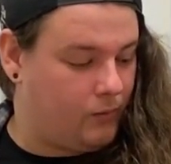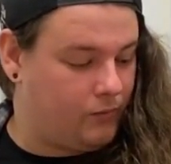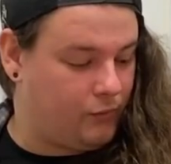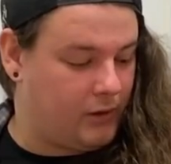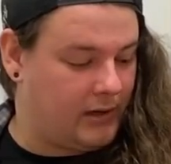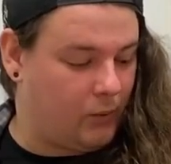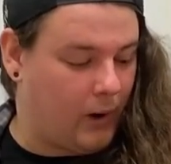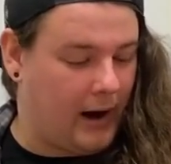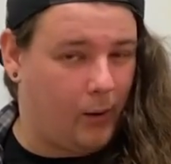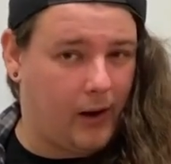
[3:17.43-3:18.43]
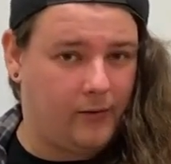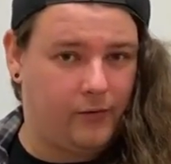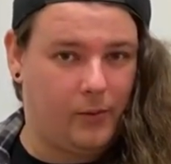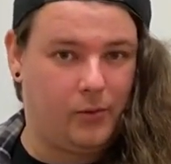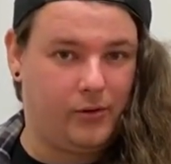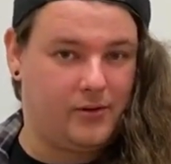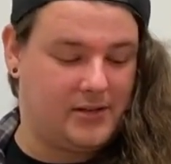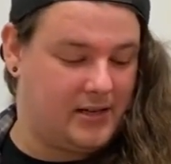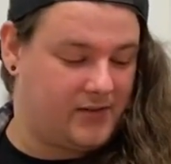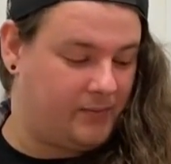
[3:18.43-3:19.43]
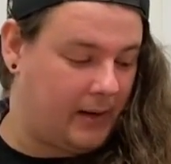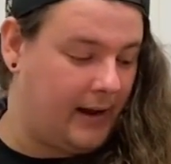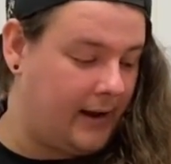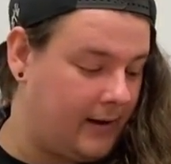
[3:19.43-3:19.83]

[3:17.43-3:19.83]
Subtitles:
really wear in from all those years of playing.